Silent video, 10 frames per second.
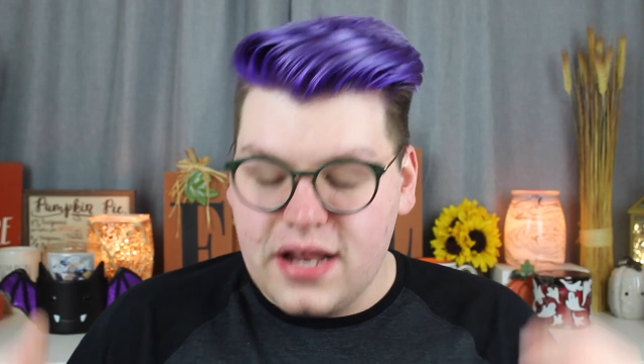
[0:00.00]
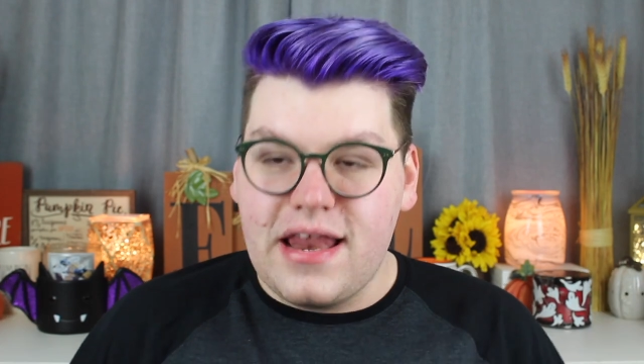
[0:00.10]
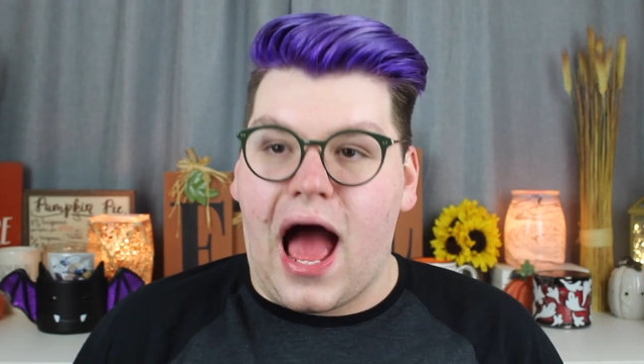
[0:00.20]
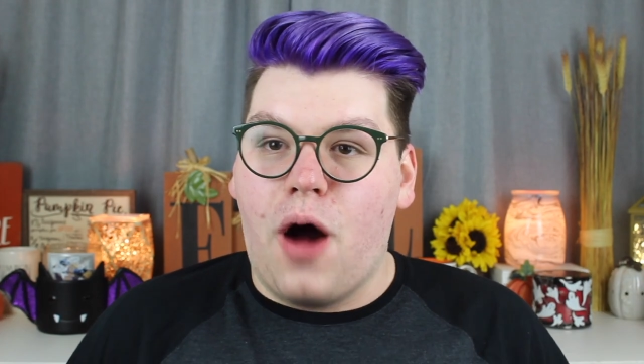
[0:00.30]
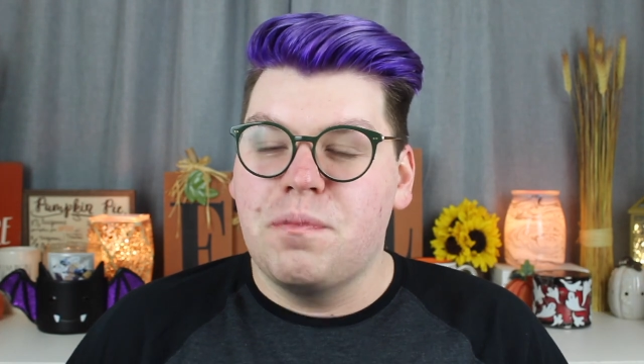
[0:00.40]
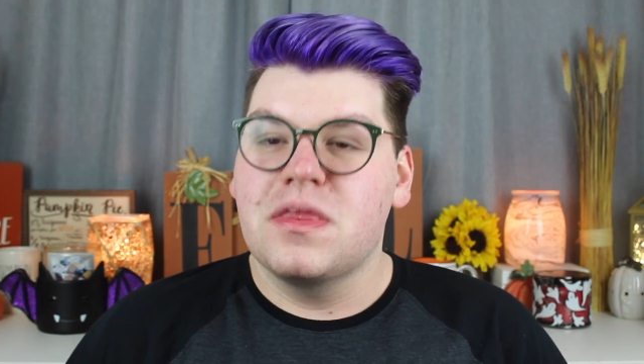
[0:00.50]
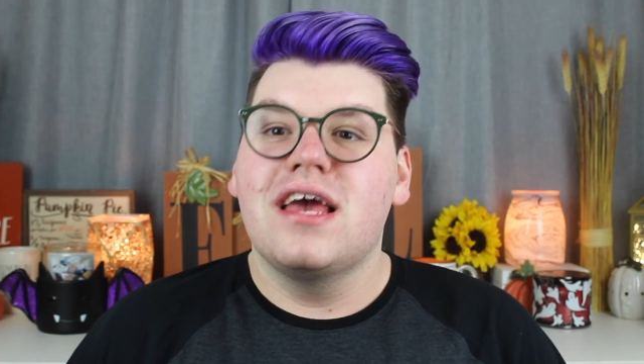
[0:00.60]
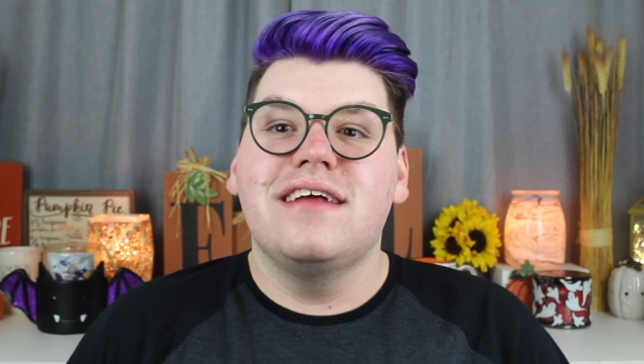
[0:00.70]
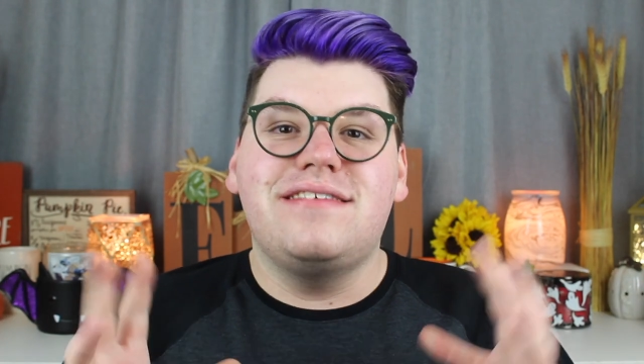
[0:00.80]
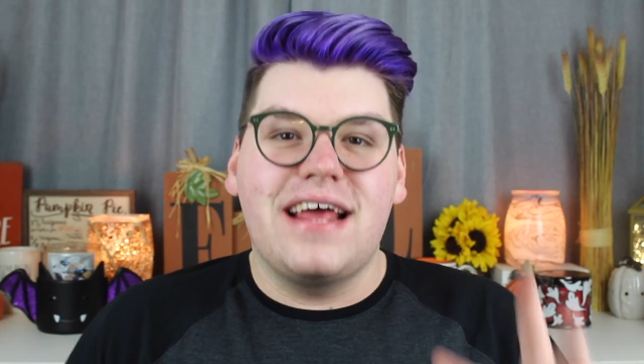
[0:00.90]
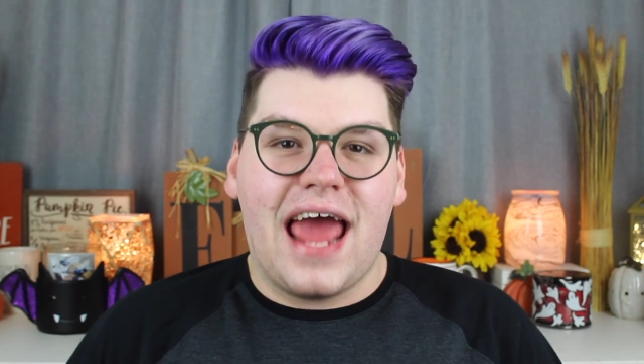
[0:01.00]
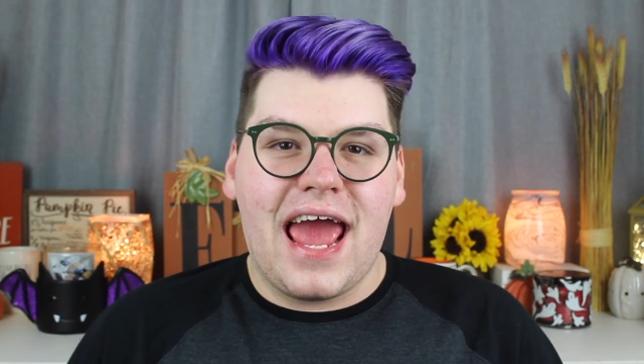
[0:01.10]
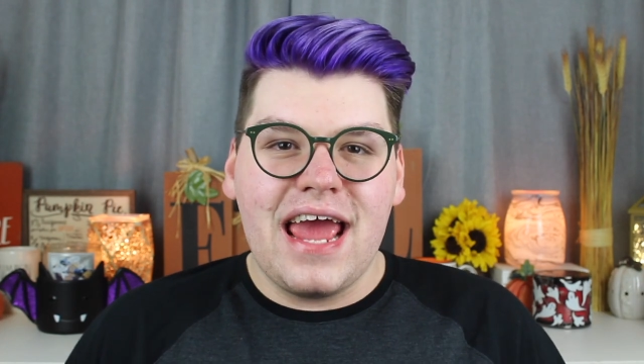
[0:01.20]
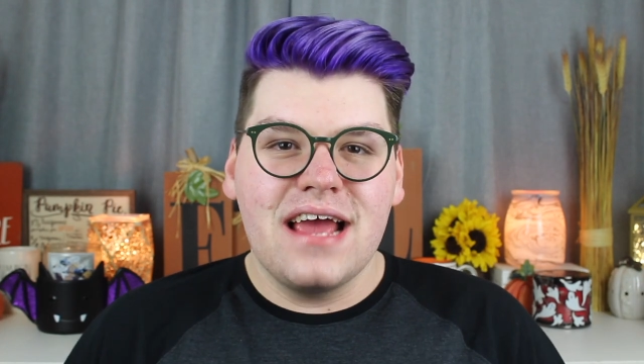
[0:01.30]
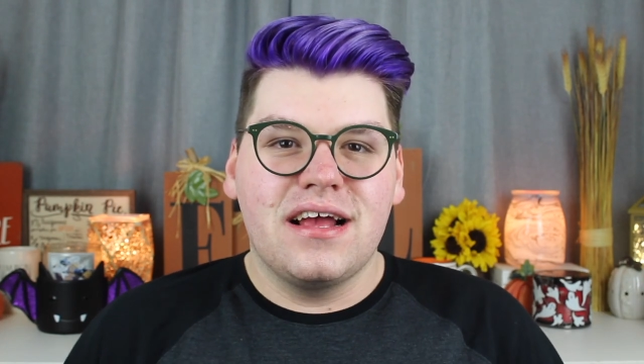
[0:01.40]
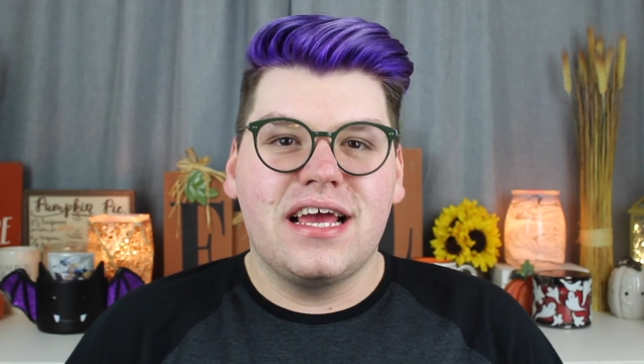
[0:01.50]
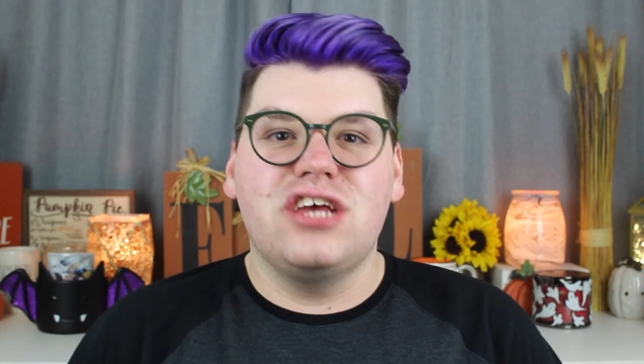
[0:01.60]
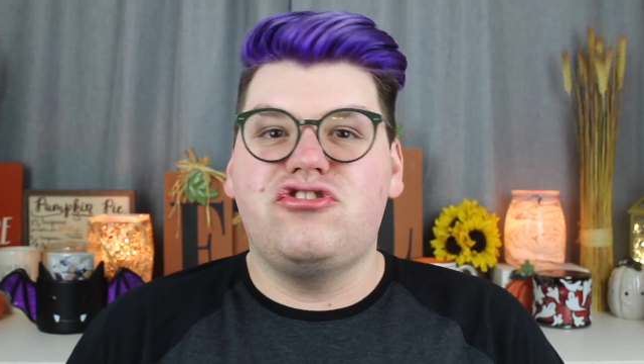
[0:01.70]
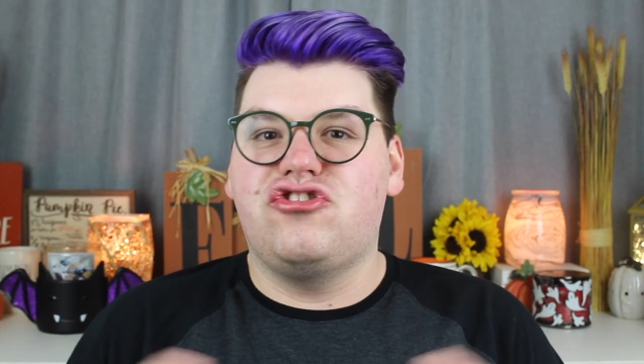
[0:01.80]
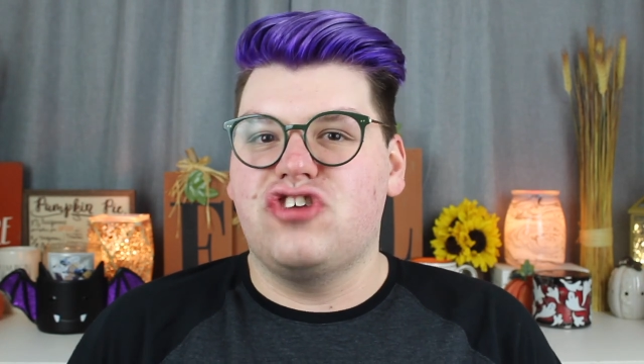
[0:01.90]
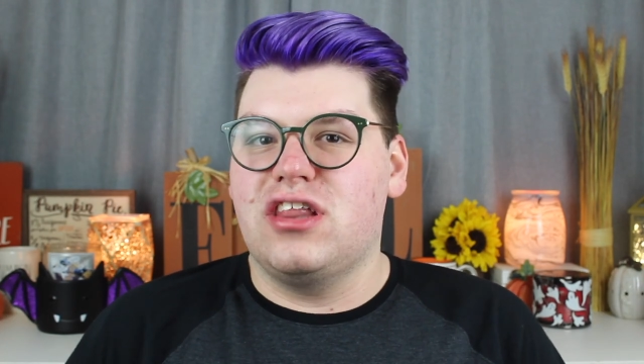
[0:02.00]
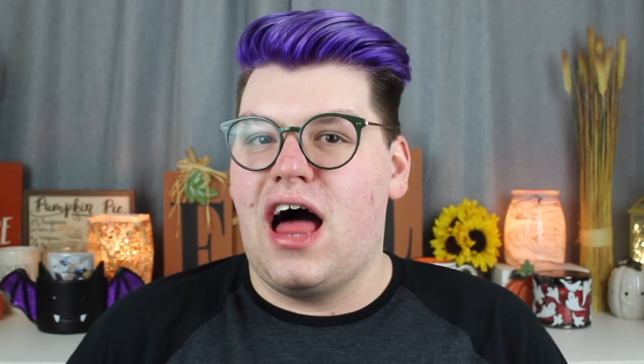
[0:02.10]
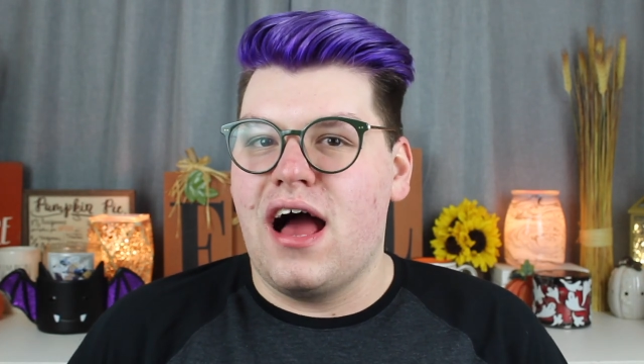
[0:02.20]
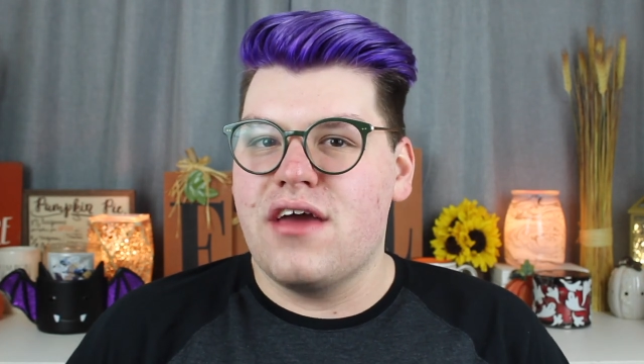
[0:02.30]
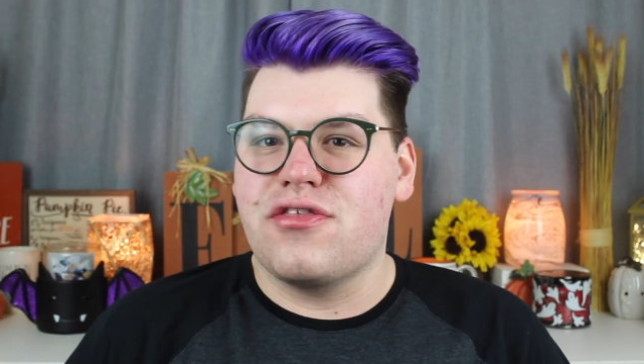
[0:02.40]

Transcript: Now, today is July